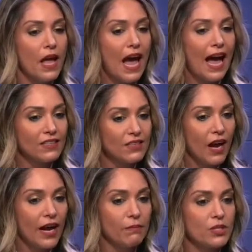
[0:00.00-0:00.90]
at
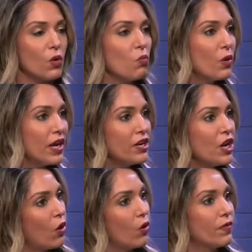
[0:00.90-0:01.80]
times, we
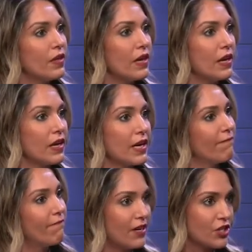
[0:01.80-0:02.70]
know the
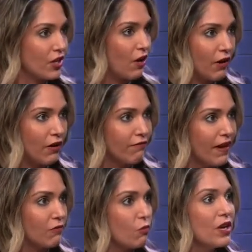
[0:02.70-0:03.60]
confession of our
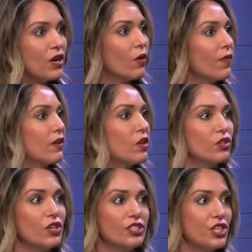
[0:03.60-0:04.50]
faith. We know that
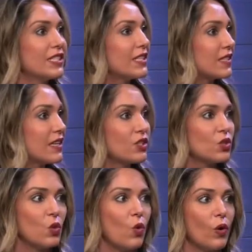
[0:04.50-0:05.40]
Jesus
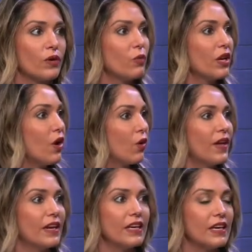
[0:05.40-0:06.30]
is Lord. We know
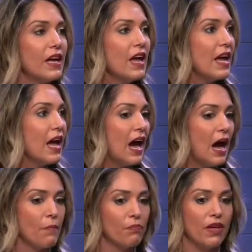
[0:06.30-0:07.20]
that He,
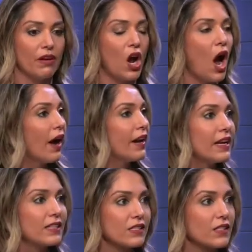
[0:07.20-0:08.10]
um, that God
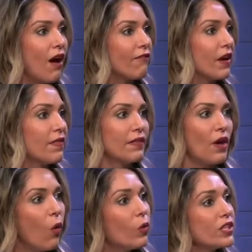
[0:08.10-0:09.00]
is sovereign, that the
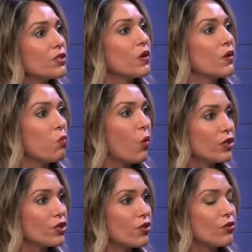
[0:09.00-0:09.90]
Holy Spirit
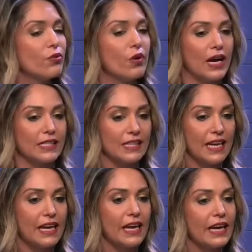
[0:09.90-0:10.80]
works through us
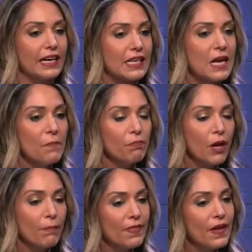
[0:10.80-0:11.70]
and in us.
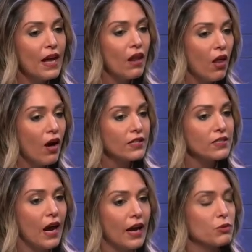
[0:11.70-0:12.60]
But then a lot of
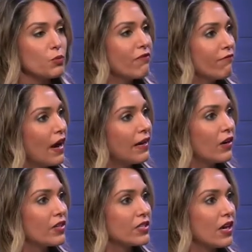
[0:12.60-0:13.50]
times we find
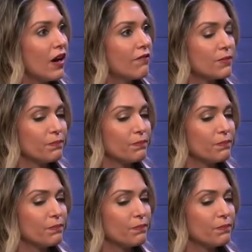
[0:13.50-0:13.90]
ourselves